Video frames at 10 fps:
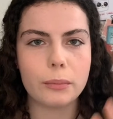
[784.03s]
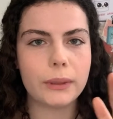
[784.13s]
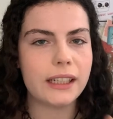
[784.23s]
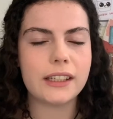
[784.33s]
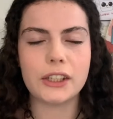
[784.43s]

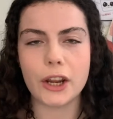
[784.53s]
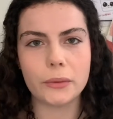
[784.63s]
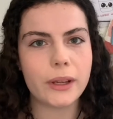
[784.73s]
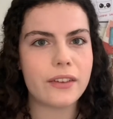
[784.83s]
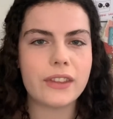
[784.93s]
please, you know,
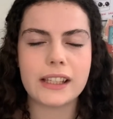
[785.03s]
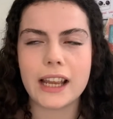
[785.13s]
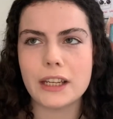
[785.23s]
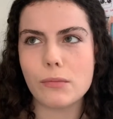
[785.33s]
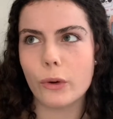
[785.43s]
if there's
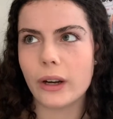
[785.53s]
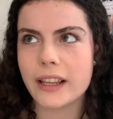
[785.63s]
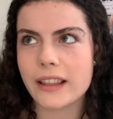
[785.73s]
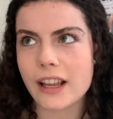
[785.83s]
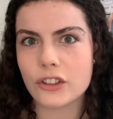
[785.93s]
any more like
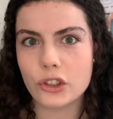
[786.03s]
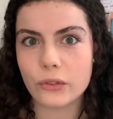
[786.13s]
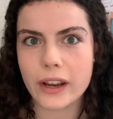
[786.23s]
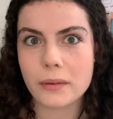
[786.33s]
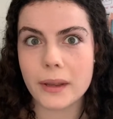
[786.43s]
that, do
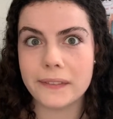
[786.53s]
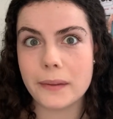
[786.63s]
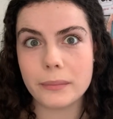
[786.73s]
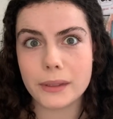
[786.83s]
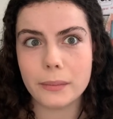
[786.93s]
recommend
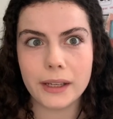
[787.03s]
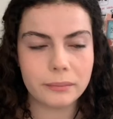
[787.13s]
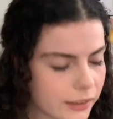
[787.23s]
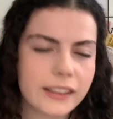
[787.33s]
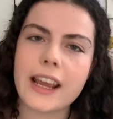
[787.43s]
them to me.
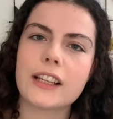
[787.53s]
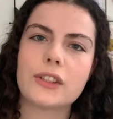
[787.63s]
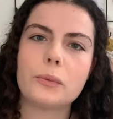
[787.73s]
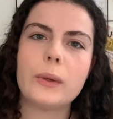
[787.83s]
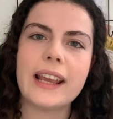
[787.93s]

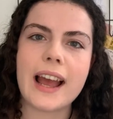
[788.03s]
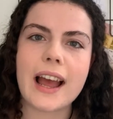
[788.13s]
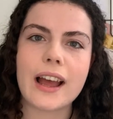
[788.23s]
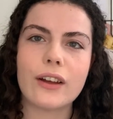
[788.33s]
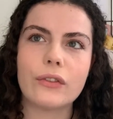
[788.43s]
Next, we
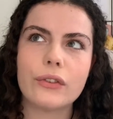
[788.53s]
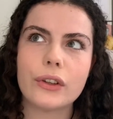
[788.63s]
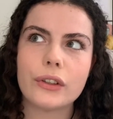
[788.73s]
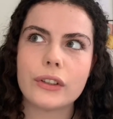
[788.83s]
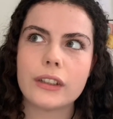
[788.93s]
have
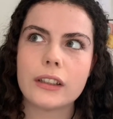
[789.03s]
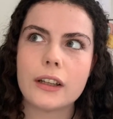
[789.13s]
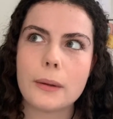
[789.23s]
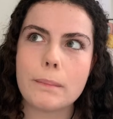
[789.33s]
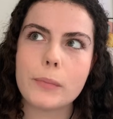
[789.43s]

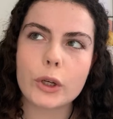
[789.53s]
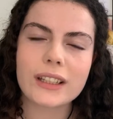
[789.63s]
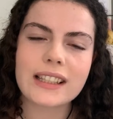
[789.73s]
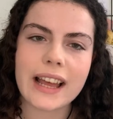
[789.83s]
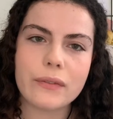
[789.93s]
books
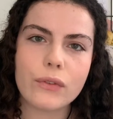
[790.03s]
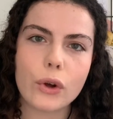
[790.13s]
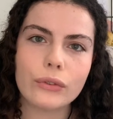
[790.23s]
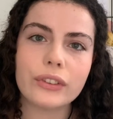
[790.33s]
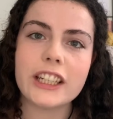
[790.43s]
that
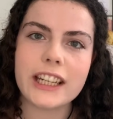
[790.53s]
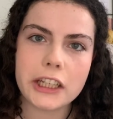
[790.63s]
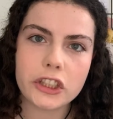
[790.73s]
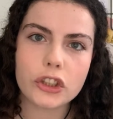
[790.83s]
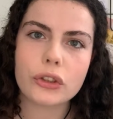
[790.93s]
involve
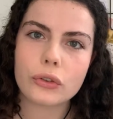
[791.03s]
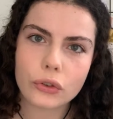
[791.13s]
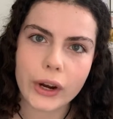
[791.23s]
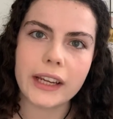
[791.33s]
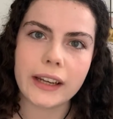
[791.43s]
niche
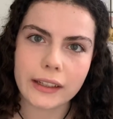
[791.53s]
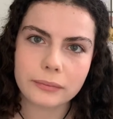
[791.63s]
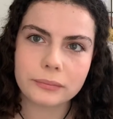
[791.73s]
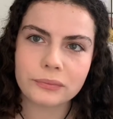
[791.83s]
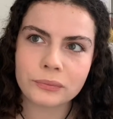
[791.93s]
training.
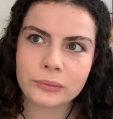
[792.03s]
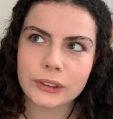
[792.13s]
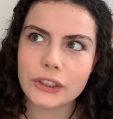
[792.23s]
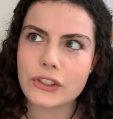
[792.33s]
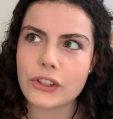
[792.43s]

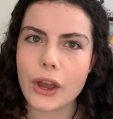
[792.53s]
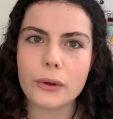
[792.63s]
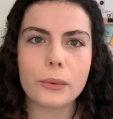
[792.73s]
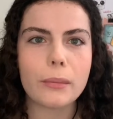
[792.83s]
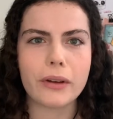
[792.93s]

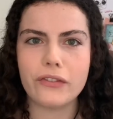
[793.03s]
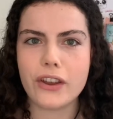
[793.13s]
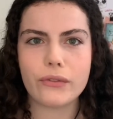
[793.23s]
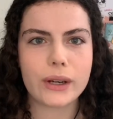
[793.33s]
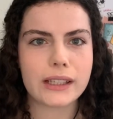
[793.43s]
So my
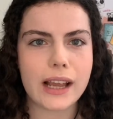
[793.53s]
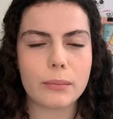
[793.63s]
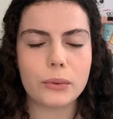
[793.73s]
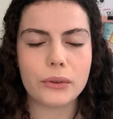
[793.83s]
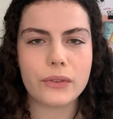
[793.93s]
favourite
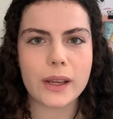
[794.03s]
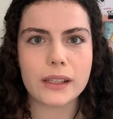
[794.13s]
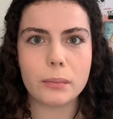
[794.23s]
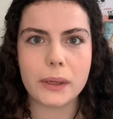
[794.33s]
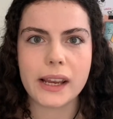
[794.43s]
example of this
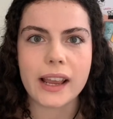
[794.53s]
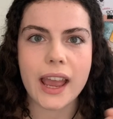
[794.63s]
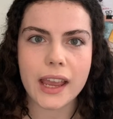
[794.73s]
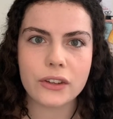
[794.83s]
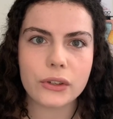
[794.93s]
being
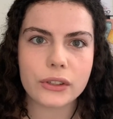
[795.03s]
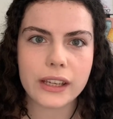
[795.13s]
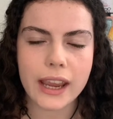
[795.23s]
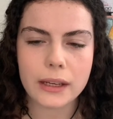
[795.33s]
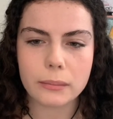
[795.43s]
Ender's
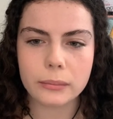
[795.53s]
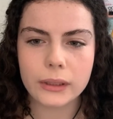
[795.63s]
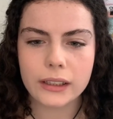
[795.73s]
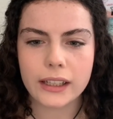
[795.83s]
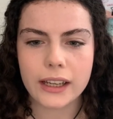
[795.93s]
Game.
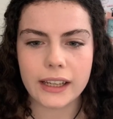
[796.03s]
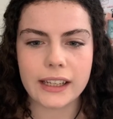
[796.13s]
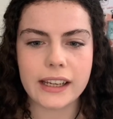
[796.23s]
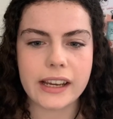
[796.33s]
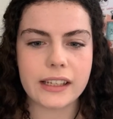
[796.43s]

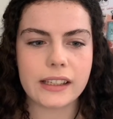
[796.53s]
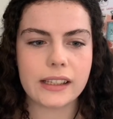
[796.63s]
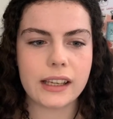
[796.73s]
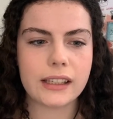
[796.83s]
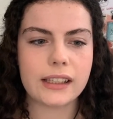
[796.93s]
He is
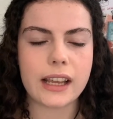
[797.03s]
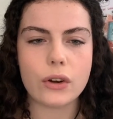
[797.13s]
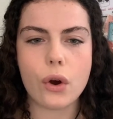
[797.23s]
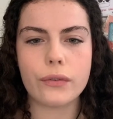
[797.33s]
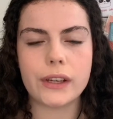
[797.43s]
sent
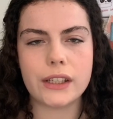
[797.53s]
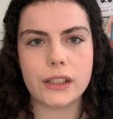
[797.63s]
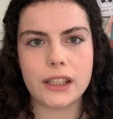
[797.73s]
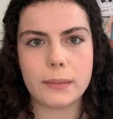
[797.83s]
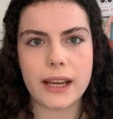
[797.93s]
off into
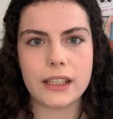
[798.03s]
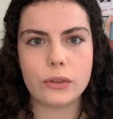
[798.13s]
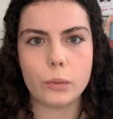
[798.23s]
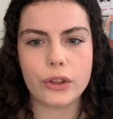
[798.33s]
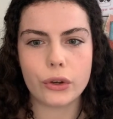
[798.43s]
space
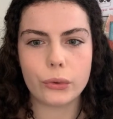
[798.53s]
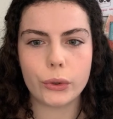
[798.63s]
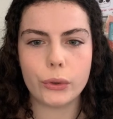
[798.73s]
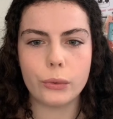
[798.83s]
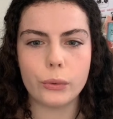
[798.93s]
with a
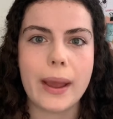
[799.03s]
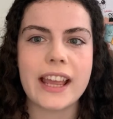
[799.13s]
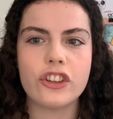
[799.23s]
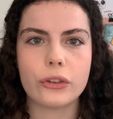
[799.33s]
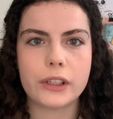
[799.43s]
crew.
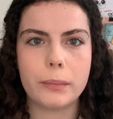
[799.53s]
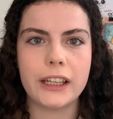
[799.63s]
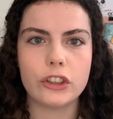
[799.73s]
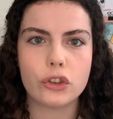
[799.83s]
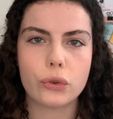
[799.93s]
Ender is
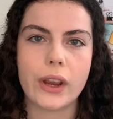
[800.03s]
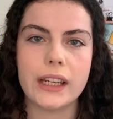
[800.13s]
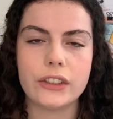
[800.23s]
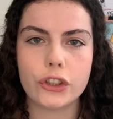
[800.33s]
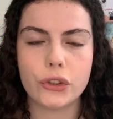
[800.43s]
being
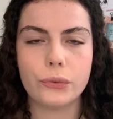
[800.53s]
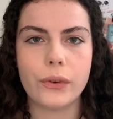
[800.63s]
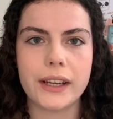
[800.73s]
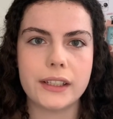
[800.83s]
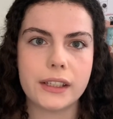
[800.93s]
trained to
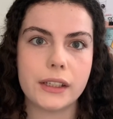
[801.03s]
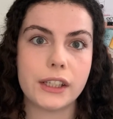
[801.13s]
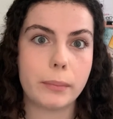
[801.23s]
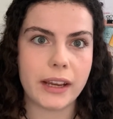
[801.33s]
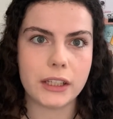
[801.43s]
fight
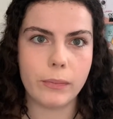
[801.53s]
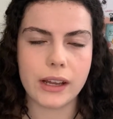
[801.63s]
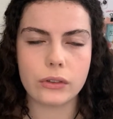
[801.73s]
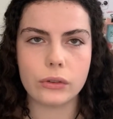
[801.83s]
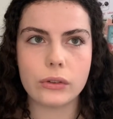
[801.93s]
space
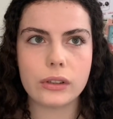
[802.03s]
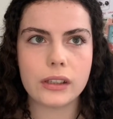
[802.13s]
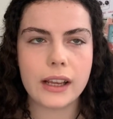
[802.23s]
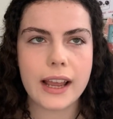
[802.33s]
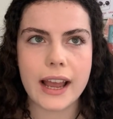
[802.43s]
battles.
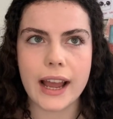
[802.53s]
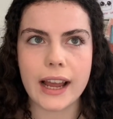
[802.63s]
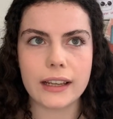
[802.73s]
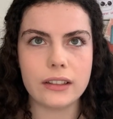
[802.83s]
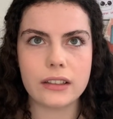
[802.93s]

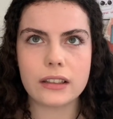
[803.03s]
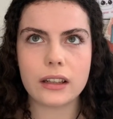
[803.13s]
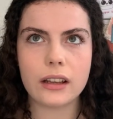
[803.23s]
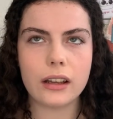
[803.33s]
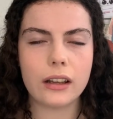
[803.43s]
And
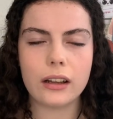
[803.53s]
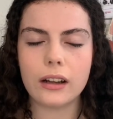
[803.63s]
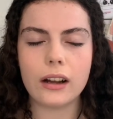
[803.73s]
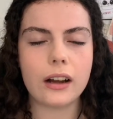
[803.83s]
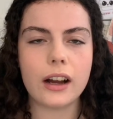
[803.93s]

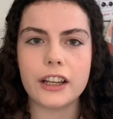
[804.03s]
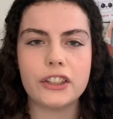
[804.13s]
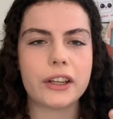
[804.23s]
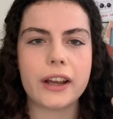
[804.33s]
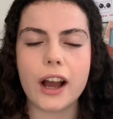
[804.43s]

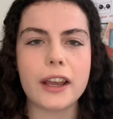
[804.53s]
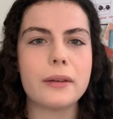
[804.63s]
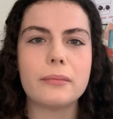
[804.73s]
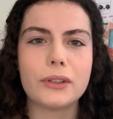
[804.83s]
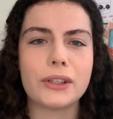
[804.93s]
I
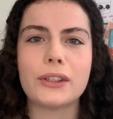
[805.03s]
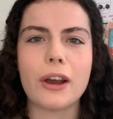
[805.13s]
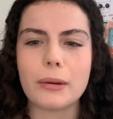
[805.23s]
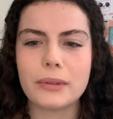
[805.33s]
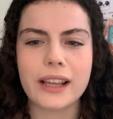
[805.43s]
am just so
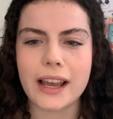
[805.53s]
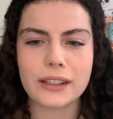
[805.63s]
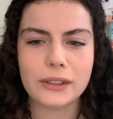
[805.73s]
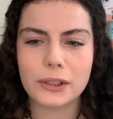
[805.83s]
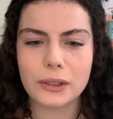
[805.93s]

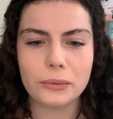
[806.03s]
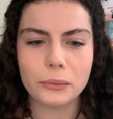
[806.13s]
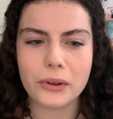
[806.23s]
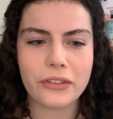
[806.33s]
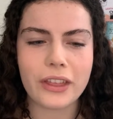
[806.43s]
obsessed
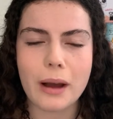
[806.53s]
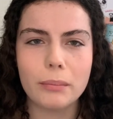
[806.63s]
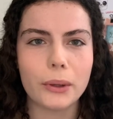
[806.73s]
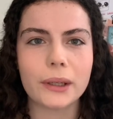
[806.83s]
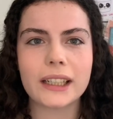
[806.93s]
with that
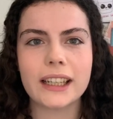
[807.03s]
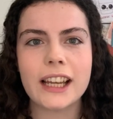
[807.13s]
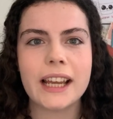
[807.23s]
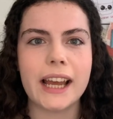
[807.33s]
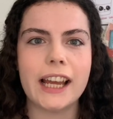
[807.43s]
book
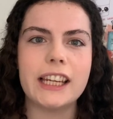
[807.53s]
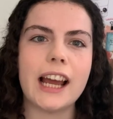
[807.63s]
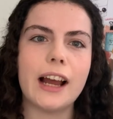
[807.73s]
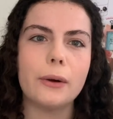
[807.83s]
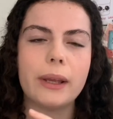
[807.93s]
and
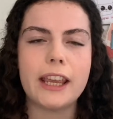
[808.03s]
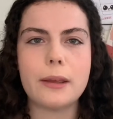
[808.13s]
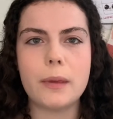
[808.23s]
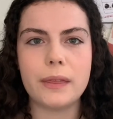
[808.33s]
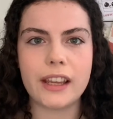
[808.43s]
how him
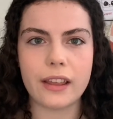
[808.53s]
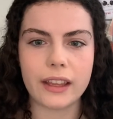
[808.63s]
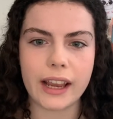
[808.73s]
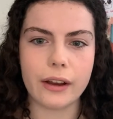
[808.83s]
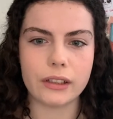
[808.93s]
and the other
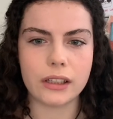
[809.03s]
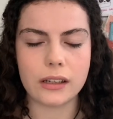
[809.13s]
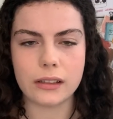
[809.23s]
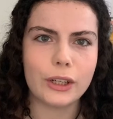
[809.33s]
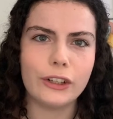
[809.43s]

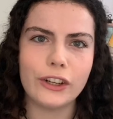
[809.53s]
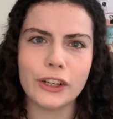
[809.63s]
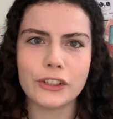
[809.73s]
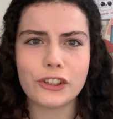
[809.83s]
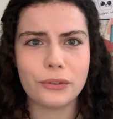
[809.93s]
characters
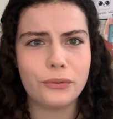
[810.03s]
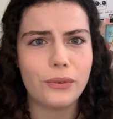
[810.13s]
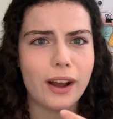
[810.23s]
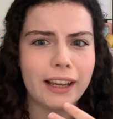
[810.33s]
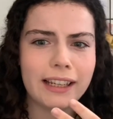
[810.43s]
learn to
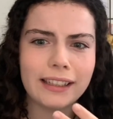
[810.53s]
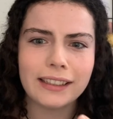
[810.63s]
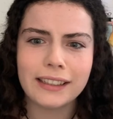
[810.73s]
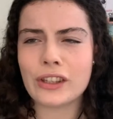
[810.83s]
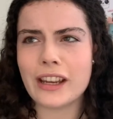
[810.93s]
fight.
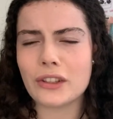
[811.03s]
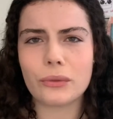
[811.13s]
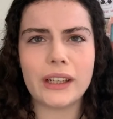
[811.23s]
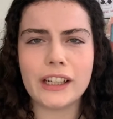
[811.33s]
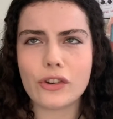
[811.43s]
It's
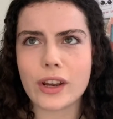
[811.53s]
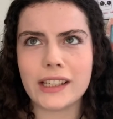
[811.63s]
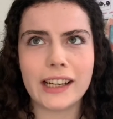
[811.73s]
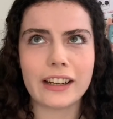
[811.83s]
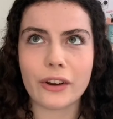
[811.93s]
really
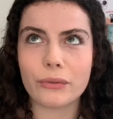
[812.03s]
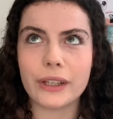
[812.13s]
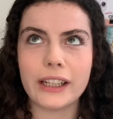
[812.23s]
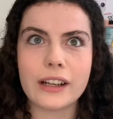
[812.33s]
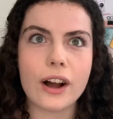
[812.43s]
interesting, and I
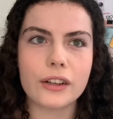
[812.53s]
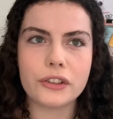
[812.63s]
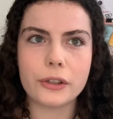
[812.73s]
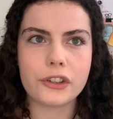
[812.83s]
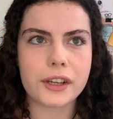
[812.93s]
really can't do
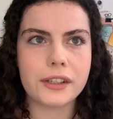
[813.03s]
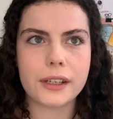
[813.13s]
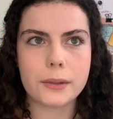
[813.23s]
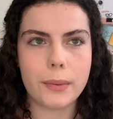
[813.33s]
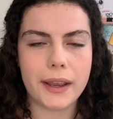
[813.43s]
it
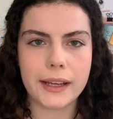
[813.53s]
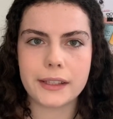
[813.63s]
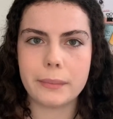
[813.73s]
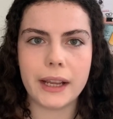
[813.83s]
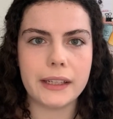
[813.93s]
justice by
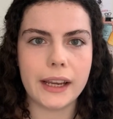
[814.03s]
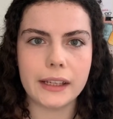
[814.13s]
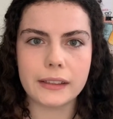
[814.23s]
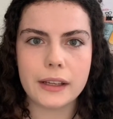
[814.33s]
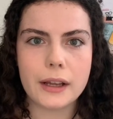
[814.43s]

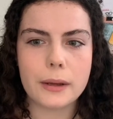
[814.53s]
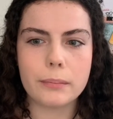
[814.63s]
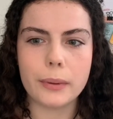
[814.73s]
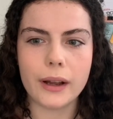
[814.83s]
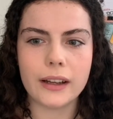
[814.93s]
explaining.
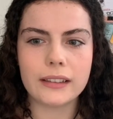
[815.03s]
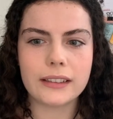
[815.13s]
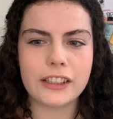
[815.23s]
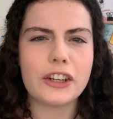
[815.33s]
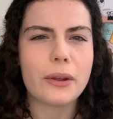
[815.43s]
But,
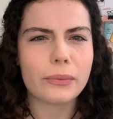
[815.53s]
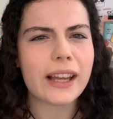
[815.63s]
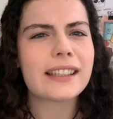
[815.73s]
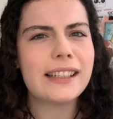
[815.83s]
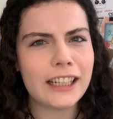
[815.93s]
you know,
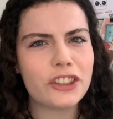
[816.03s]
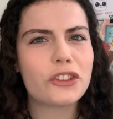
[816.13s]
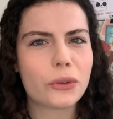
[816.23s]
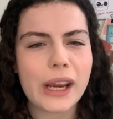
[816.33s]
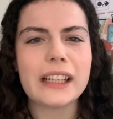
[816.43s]
that's niche
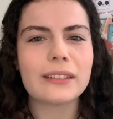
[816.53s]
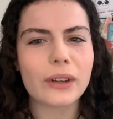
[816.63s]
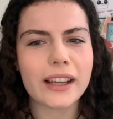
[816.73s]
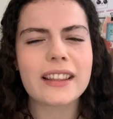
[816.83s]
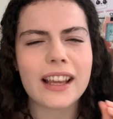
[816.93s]
training,
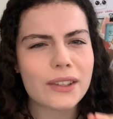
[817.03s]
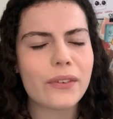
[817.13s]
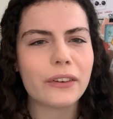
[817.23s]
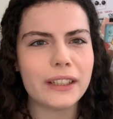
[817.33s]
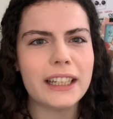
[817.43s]
right? That is
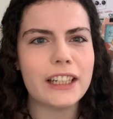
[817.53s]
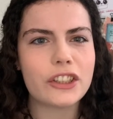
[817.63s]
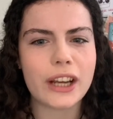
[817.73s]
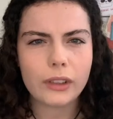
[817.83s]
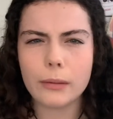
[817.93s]
very niche.
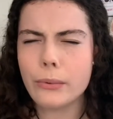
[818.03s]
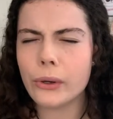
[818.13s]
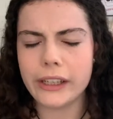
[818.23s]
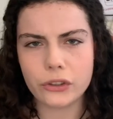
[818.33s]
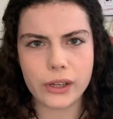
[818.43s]
I'm not
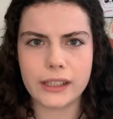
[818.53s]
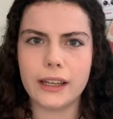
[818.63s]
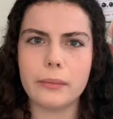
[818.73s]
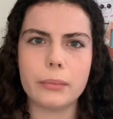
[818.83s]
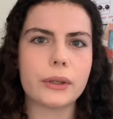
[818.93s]
interested
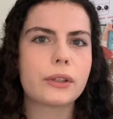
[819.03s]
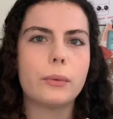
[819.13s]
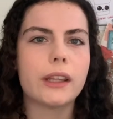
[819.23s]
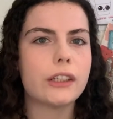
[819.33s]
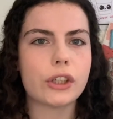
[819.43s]
in books where
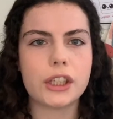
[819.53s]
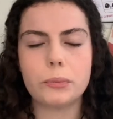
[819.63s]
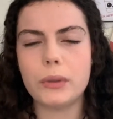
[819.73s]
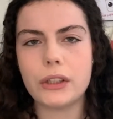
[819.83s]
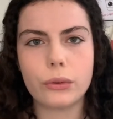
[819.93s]
they just
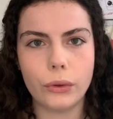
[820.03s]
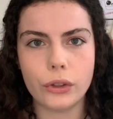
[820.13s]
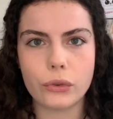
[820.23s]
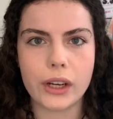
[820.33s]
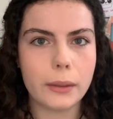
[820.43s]
speed through the
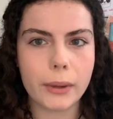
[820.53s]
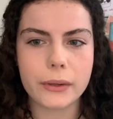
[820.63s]
training